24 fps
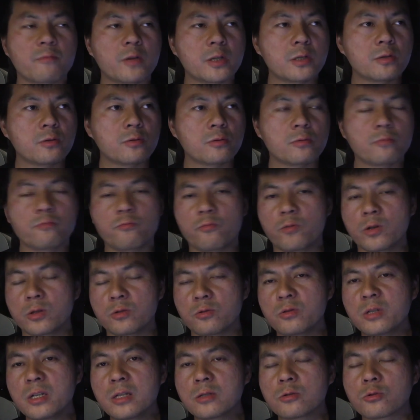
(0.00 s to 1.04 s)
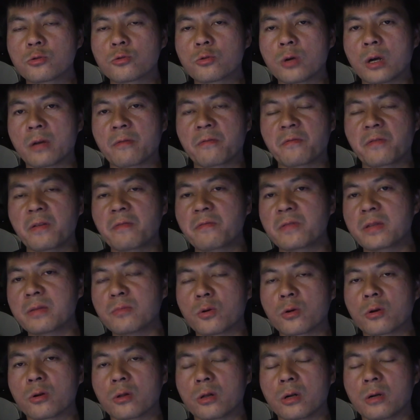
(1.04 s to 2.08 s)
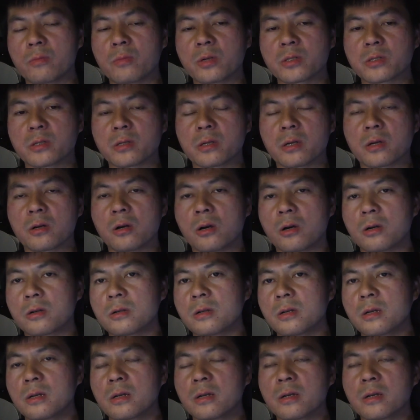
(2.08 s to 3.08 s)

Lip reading: when you need to drive 50 more kilometers and the car